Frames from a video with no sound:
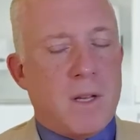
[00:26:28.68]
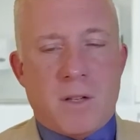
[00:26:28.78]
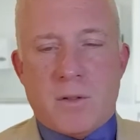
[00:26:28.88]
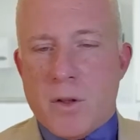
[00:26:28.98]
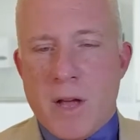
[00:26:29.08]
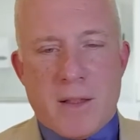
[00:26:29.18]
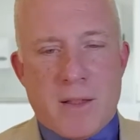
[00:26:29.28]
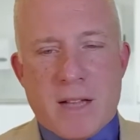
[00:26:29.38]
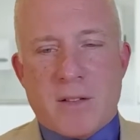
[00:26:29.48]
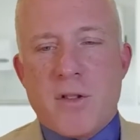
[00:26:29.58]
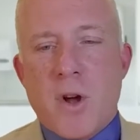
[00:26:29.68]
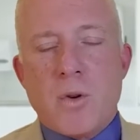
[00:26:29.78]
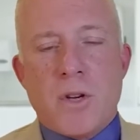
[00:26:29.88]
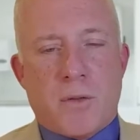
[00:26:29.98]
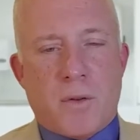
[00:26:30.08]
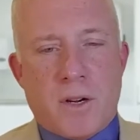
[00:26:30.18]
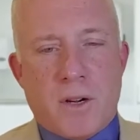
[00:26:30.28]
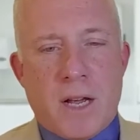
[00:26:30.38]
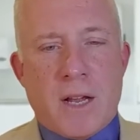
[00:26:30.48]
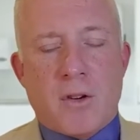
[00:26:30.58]
So that, that's no different
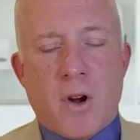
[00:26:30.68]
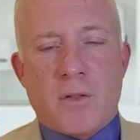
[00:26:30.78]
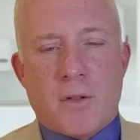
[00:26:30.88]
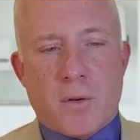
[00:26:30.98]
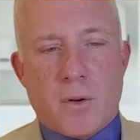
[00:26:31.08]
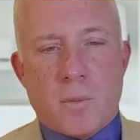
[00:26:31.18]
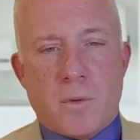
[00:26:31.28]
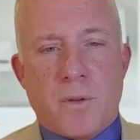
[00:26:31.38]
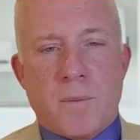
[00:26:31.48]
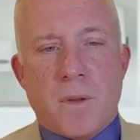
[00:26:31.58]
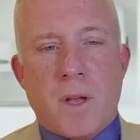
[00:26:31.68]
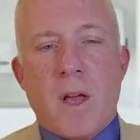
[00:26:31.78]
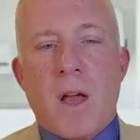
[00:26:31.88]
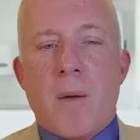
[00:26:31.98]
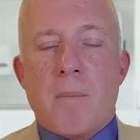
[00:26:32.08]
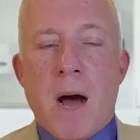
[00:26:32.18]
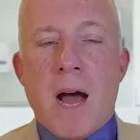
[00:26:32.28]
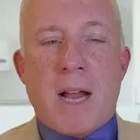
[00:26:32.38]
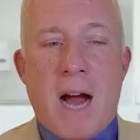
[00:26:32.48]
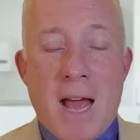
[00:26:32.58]
across the groups.
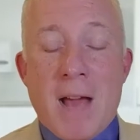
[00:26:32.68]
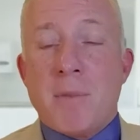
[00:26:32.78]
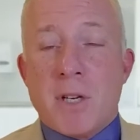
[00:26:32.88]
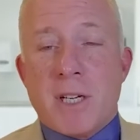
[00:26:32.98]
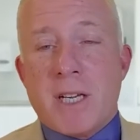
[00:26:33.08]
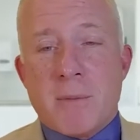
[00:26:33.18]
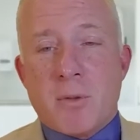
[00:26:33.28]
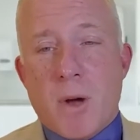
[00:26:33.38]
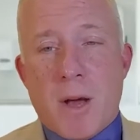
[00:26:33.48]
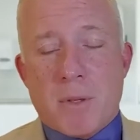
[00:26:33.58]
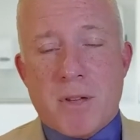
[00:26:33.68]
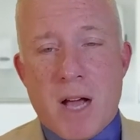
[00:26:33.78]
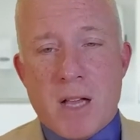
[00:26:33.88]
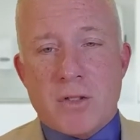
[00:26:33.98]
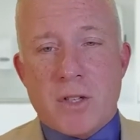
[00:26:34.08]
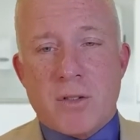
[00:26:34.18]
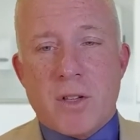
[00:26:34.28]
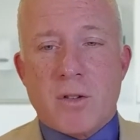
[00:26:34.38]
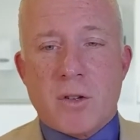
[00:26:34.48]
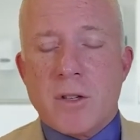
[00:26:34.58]
But I am going to get them to a hepatologist
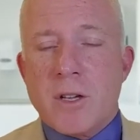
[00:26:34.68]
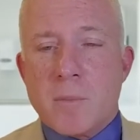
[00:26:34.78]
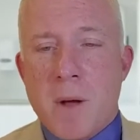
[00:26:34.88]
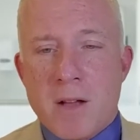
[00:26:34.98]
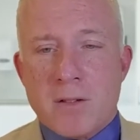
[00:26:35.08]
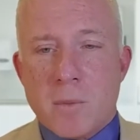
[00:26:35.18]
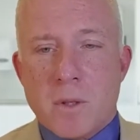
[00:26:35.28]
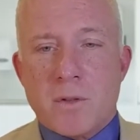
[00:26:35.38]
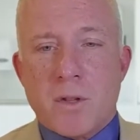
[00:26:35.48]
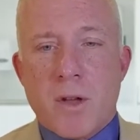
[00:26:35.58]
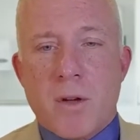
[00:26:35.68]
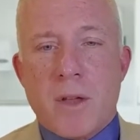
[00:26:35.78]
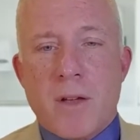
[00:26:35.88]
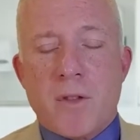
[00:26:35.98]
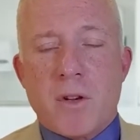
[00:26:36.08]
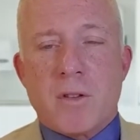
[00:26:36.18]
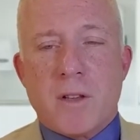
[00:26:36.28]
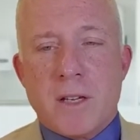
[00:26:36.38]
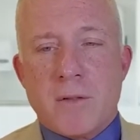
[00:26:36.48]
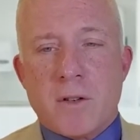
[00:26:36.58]
as early as possible so that if there's
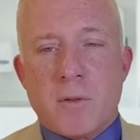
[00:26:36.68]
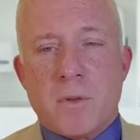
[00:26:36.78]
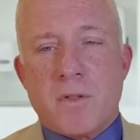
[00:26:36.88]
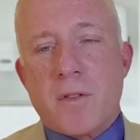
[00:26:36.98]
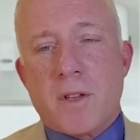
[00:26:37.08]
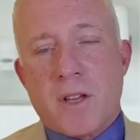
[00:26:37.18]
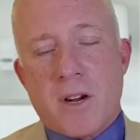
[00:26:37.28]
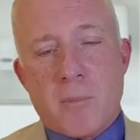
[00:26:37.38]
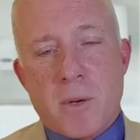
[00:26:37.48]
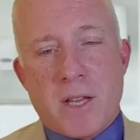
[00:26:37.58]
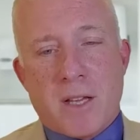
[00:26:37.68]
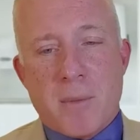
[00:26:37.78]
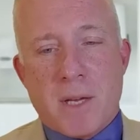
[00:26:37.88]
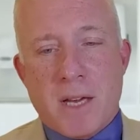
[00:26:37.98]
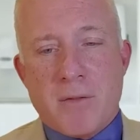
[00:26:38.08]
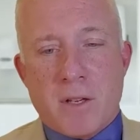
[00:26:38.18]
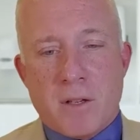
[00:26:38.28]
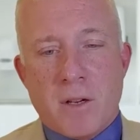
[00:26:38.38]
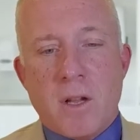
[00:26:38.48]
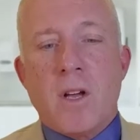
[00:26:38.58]
liver-specific therapy that can be
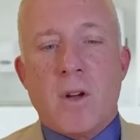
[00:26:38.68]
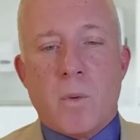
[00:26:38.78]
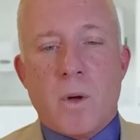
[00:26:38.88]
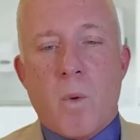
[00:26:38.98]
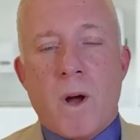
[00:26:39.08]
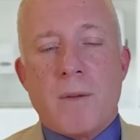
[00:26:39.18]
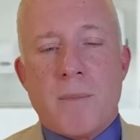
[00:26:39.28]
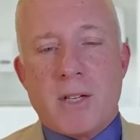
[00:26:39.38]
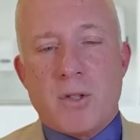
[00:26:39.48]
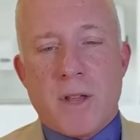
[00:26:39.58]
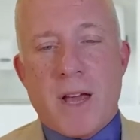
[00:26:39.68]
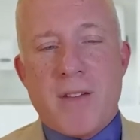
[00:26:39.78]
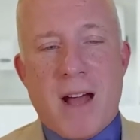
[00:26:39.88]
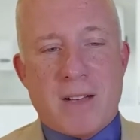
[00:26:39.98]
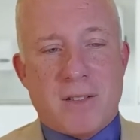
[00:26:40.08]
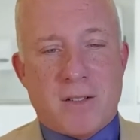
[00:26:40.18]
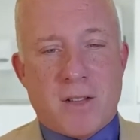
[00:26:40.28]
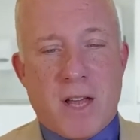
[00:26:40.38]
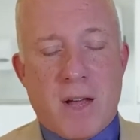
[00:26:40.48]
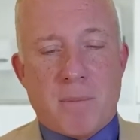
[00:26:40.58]
given, we want to make sure they have access to
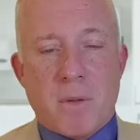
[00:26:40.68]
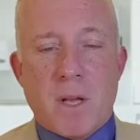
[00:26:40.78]
that.